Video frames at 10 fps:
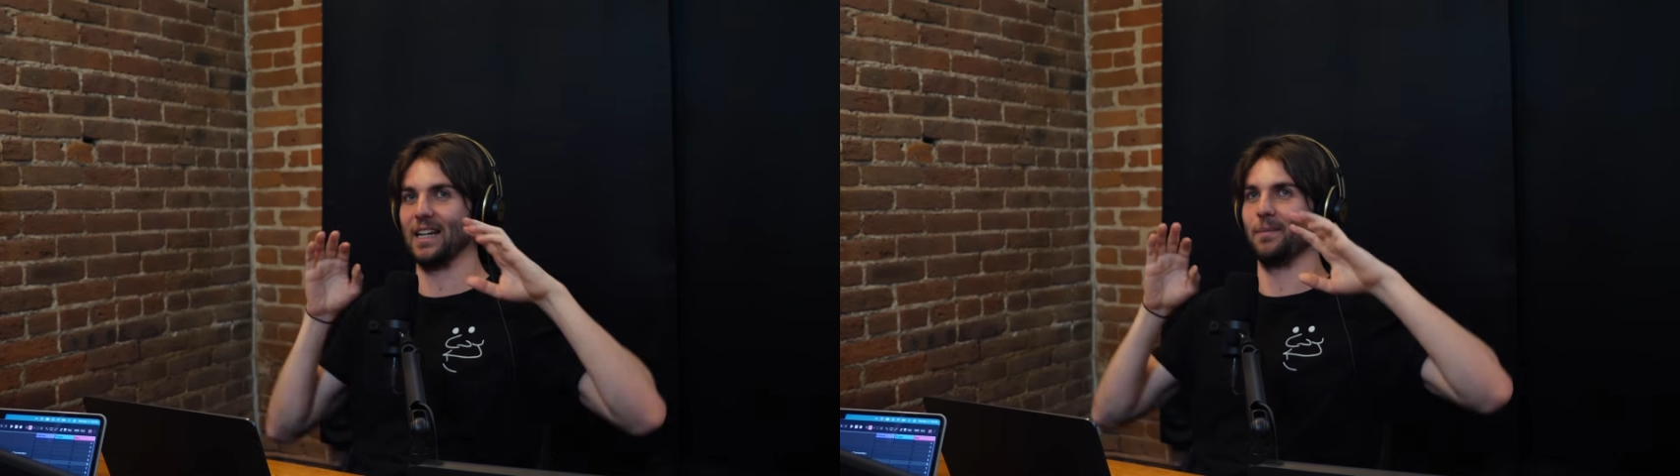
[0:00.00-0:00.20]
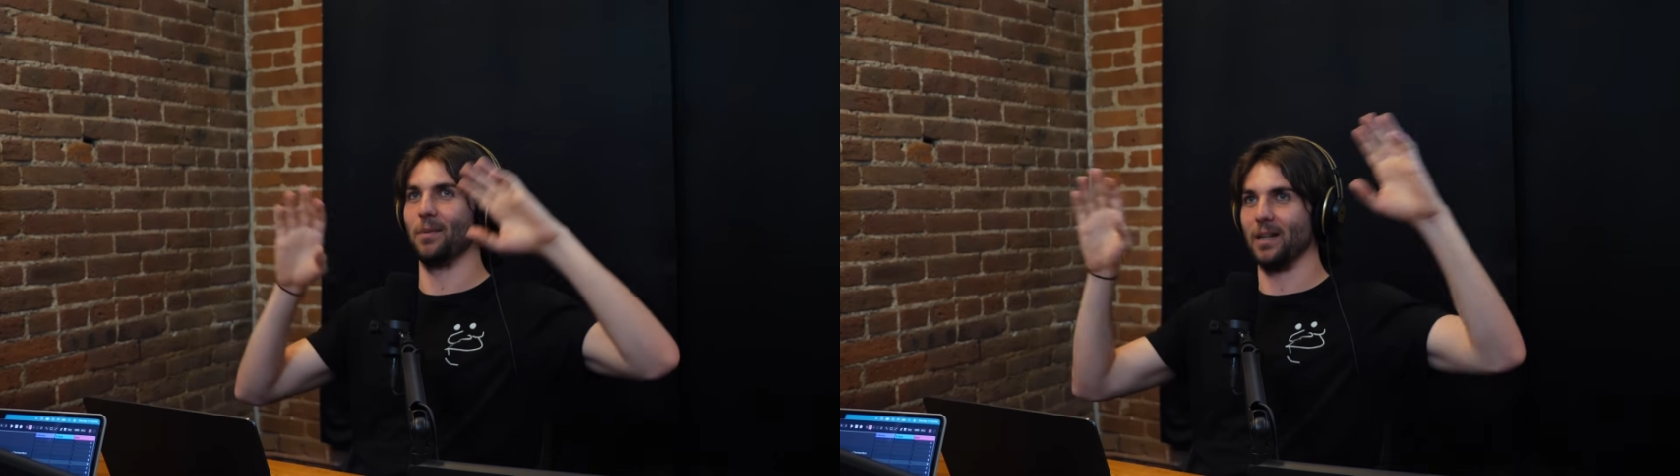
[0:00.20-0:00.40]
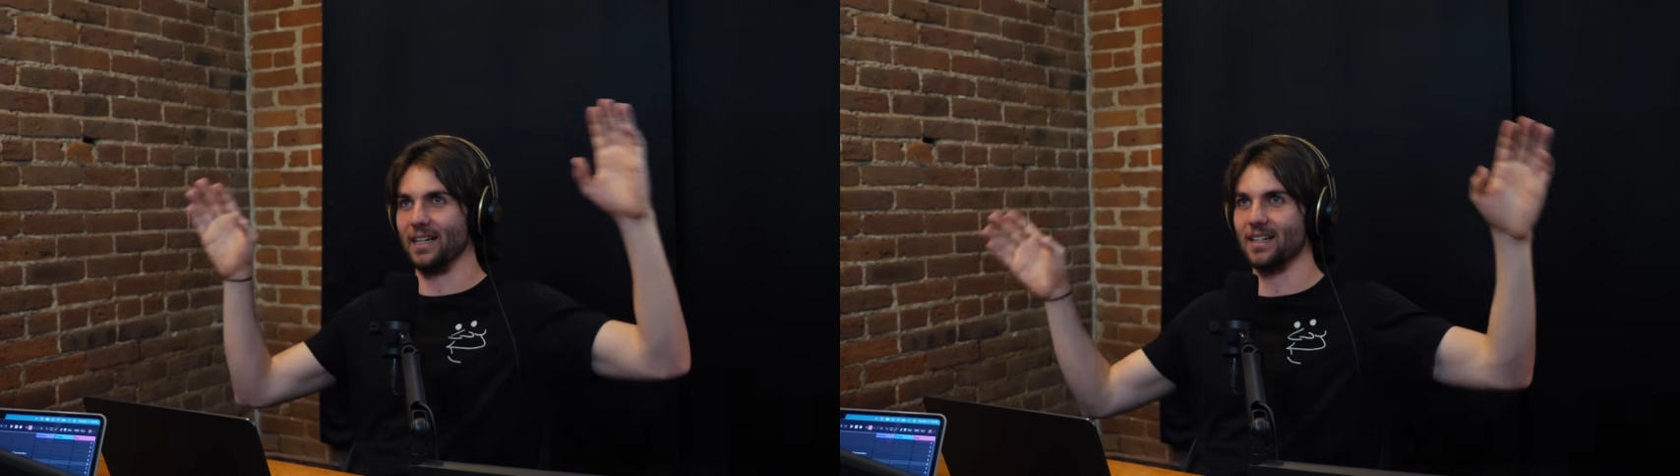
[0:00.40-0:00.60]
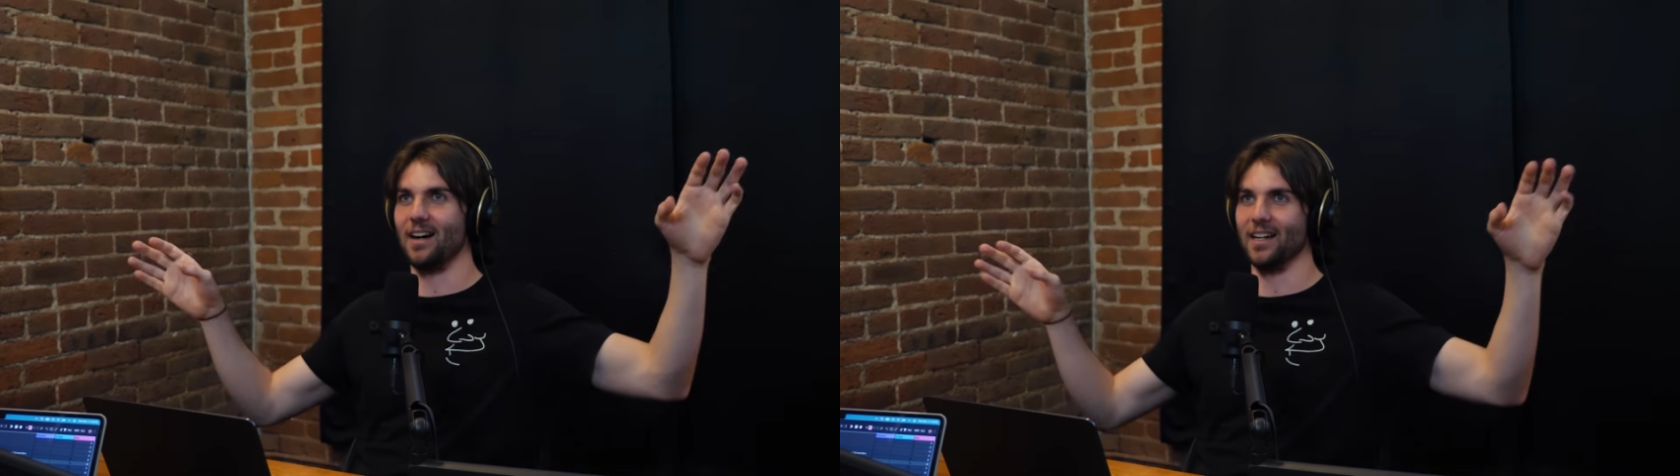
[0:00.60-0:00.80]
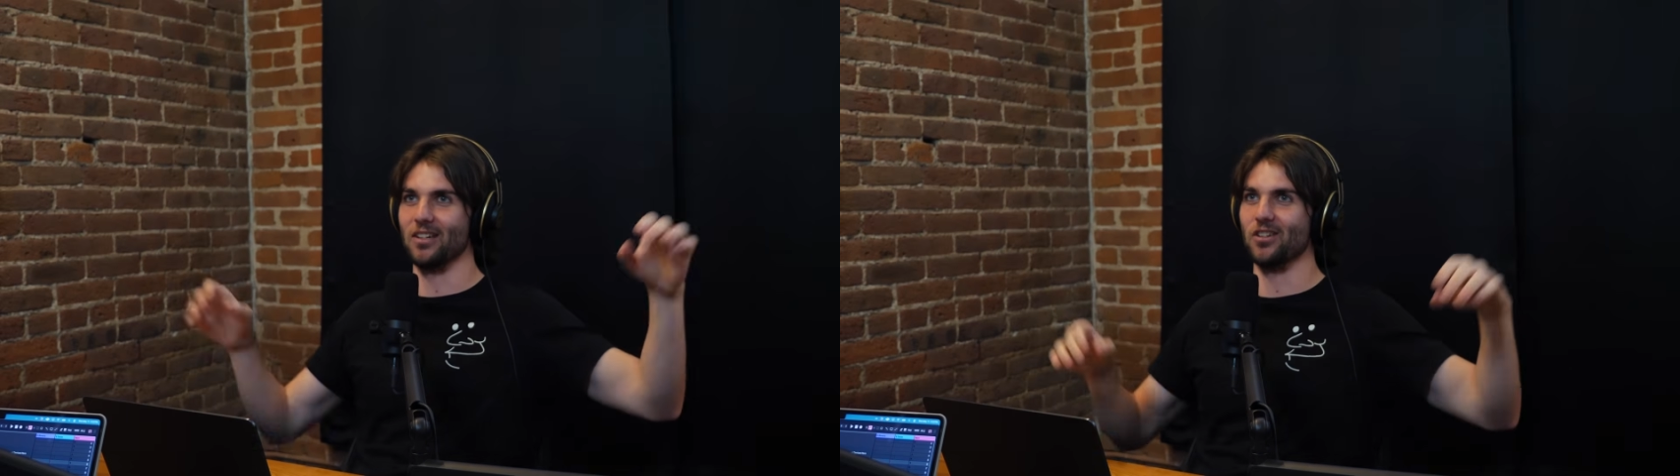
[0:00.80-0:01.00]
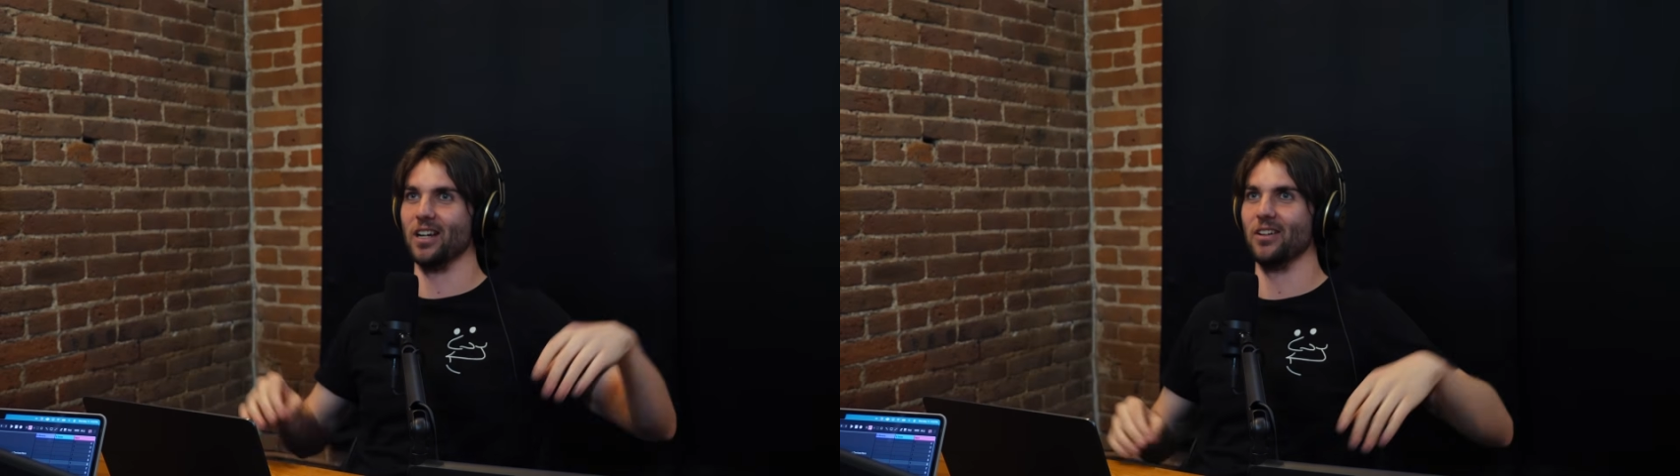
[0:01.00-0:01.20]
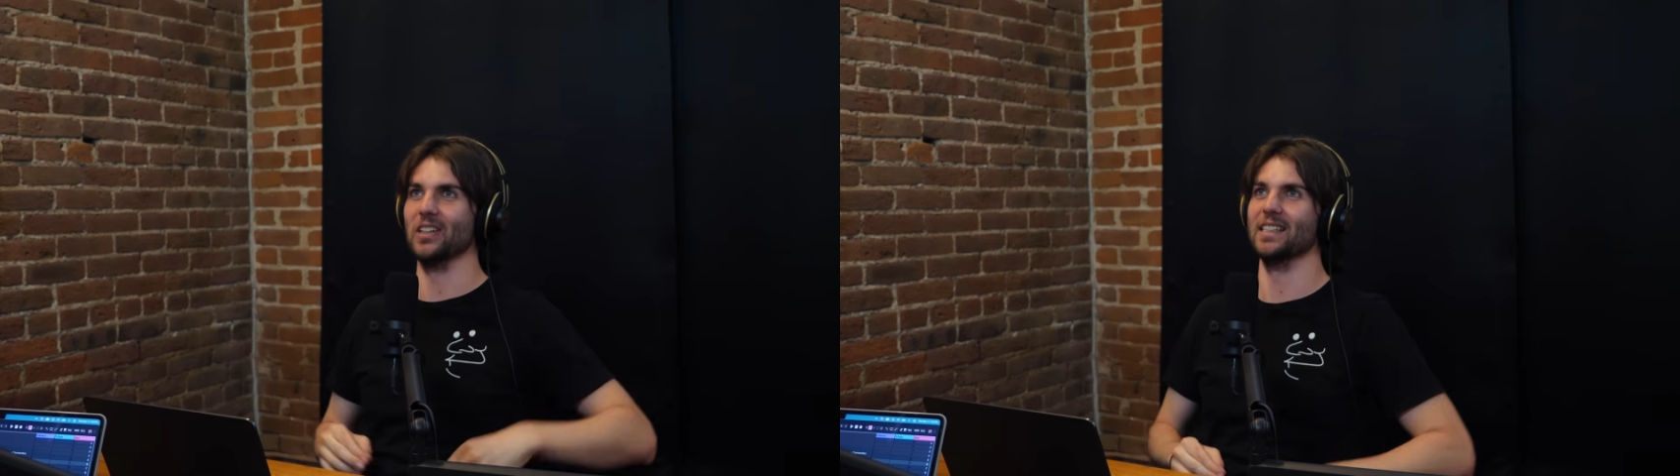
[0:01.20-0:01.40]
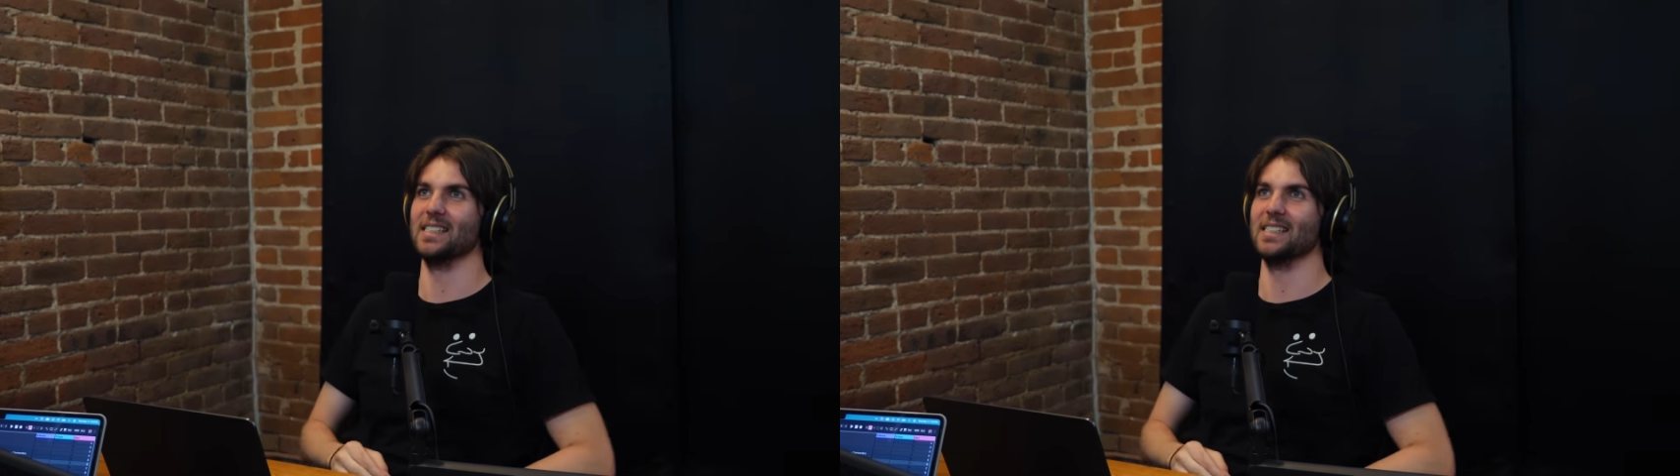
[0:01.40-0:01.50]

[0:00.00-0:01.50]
can be applied to art in general.